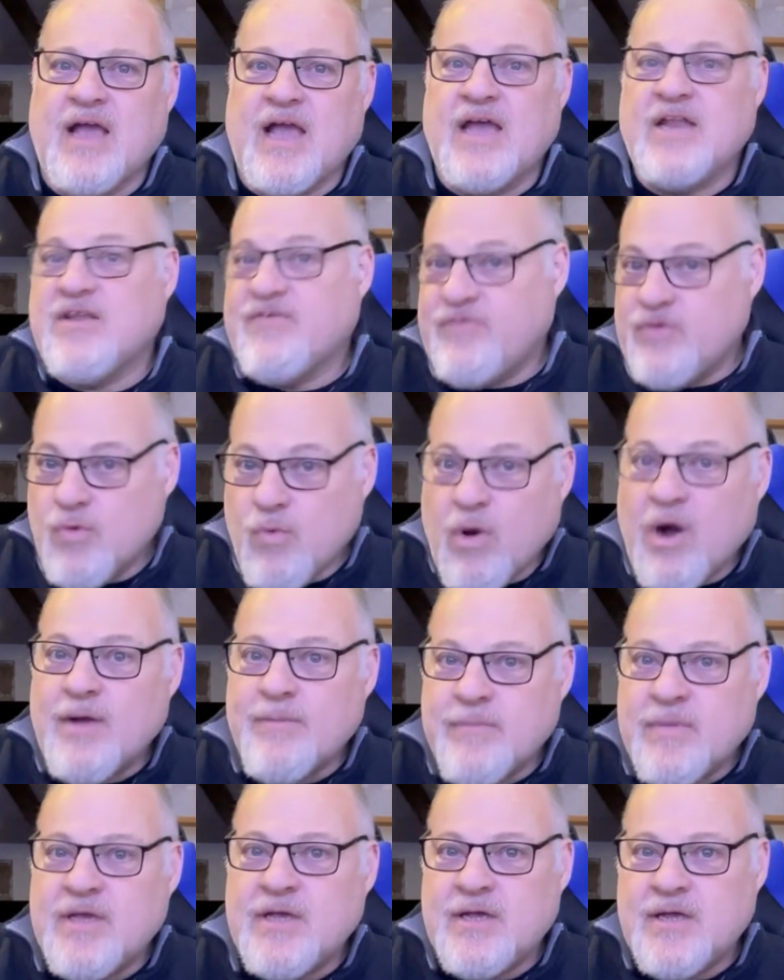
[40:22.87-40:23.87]
And if you
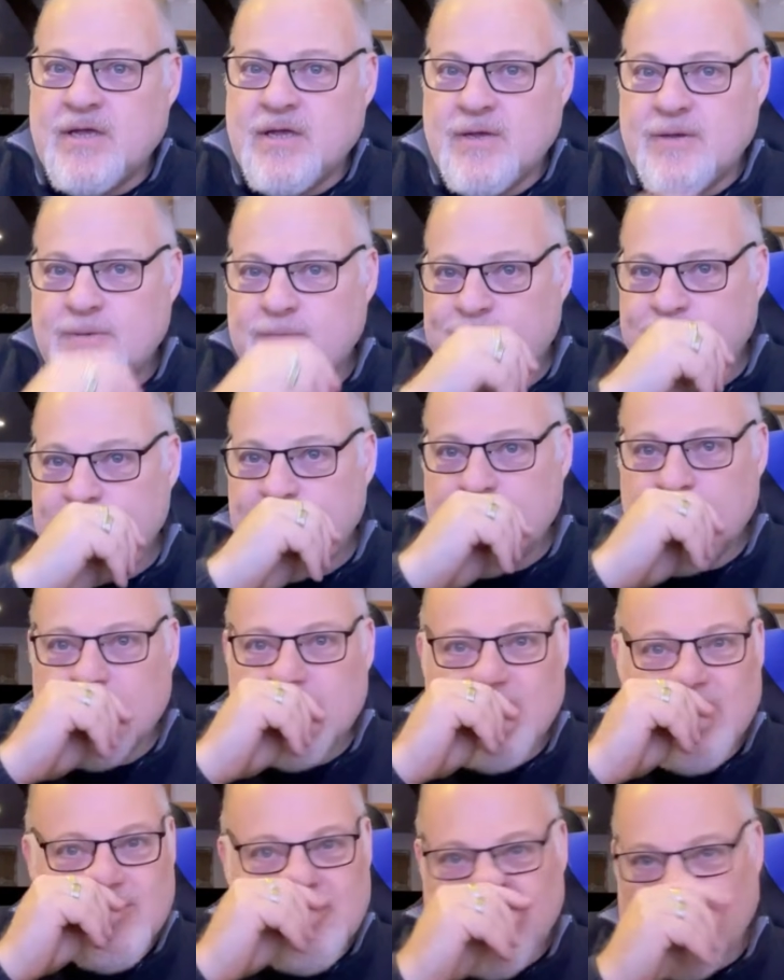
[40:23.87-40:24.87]
want me,
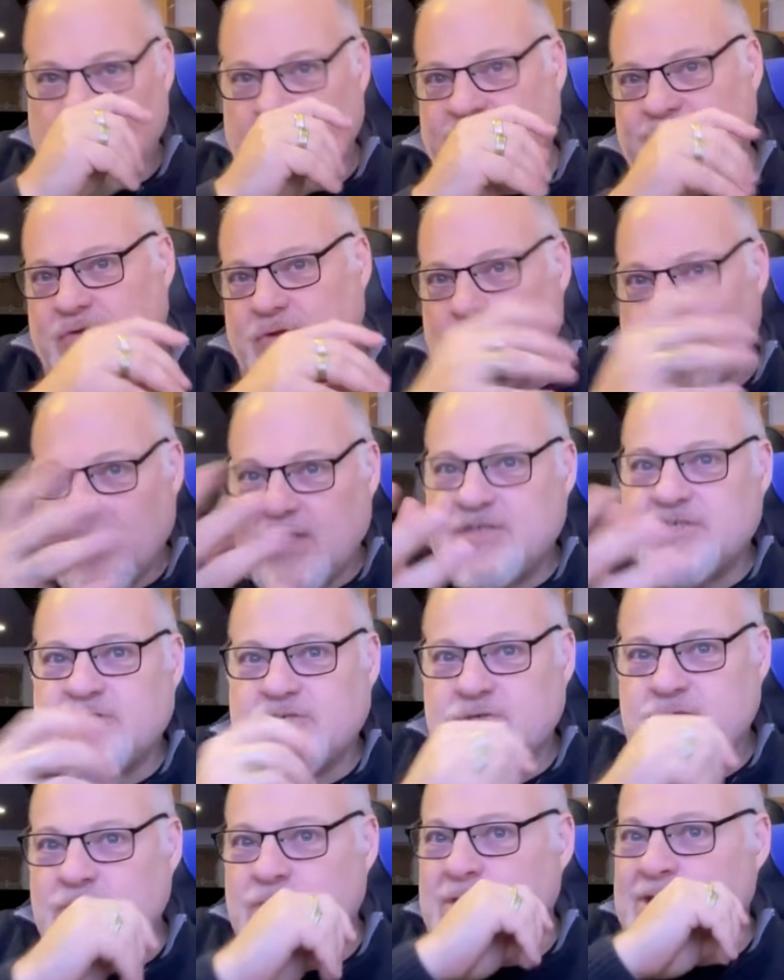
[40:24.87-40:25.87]
or if you want
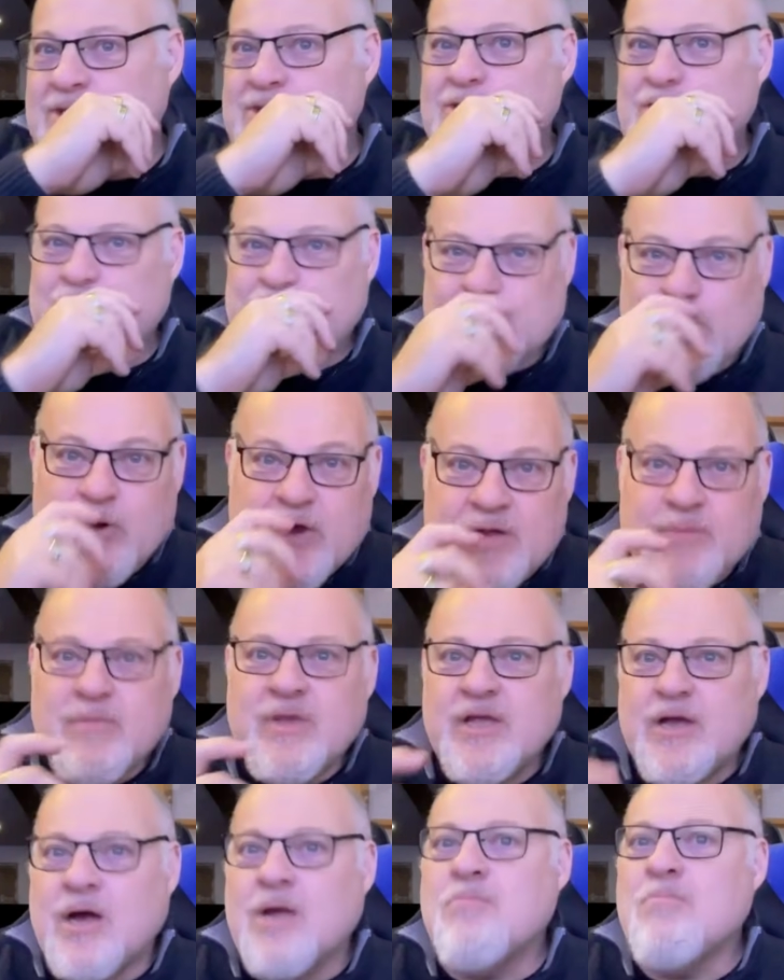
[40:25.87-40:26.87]
to join
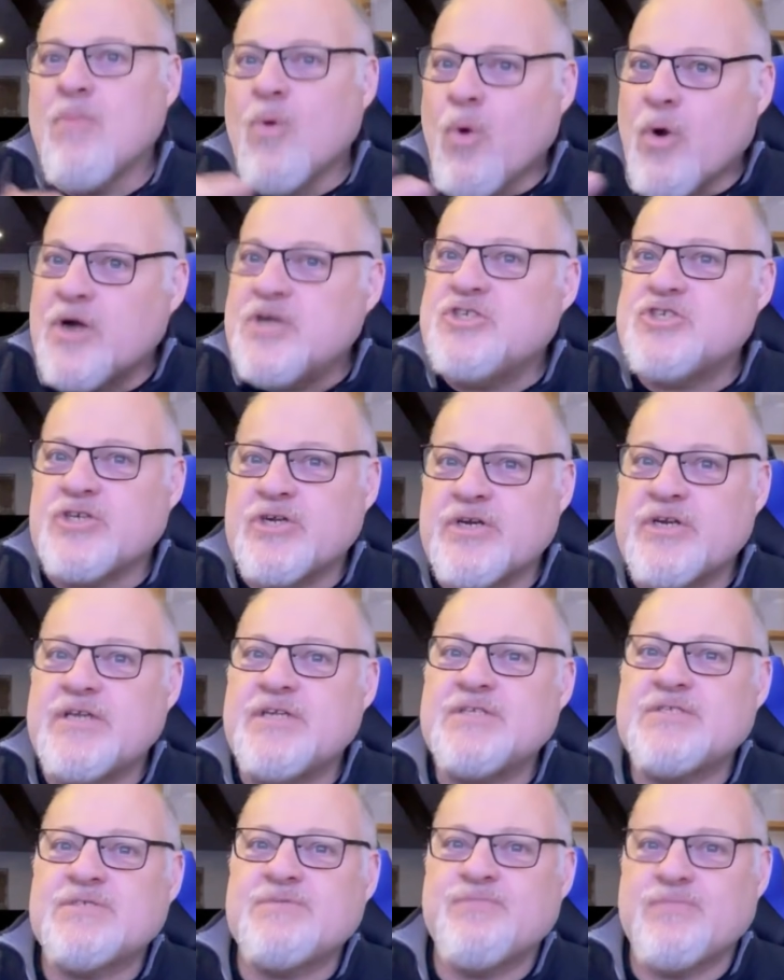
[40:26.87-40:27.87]
me on more
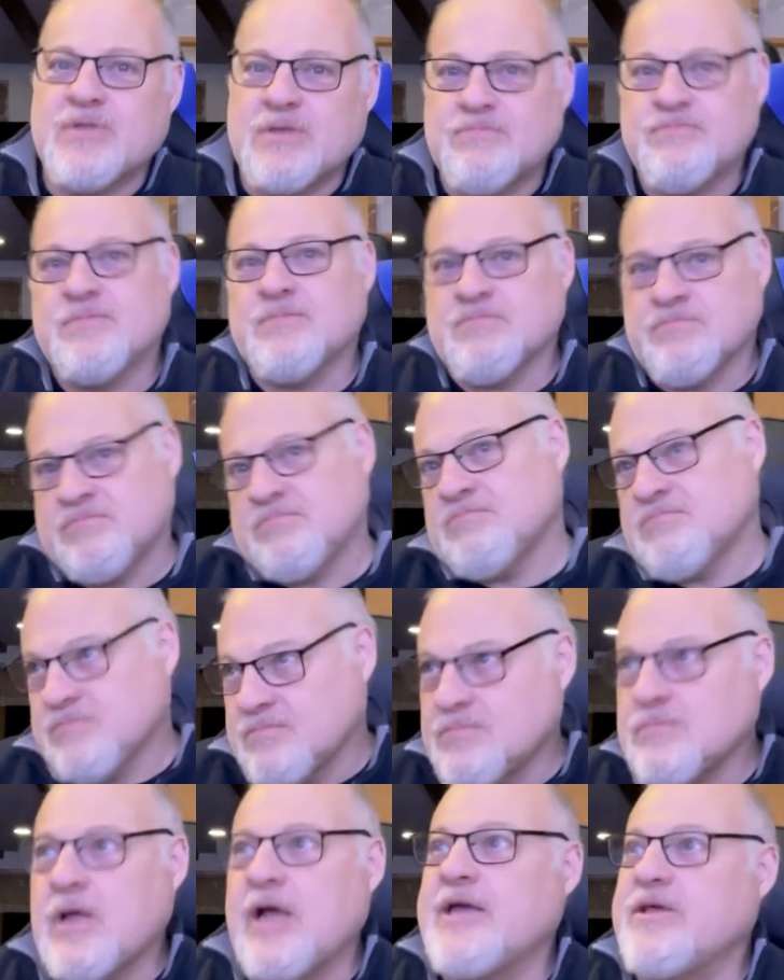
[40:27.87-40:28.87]
journeys
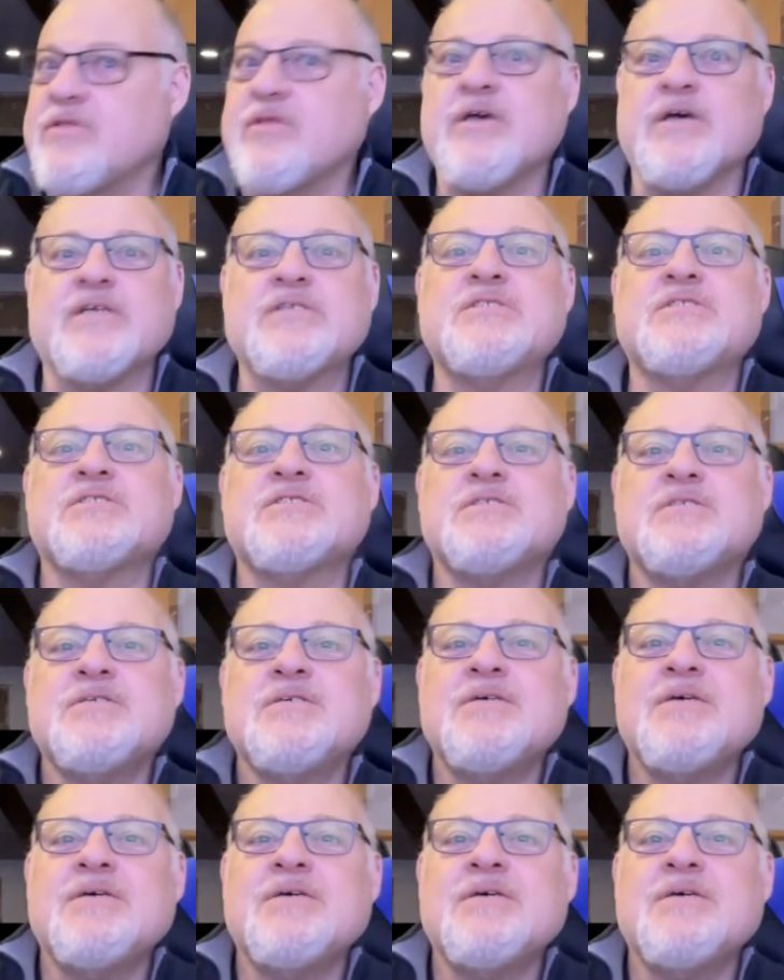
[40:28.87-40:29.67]
like this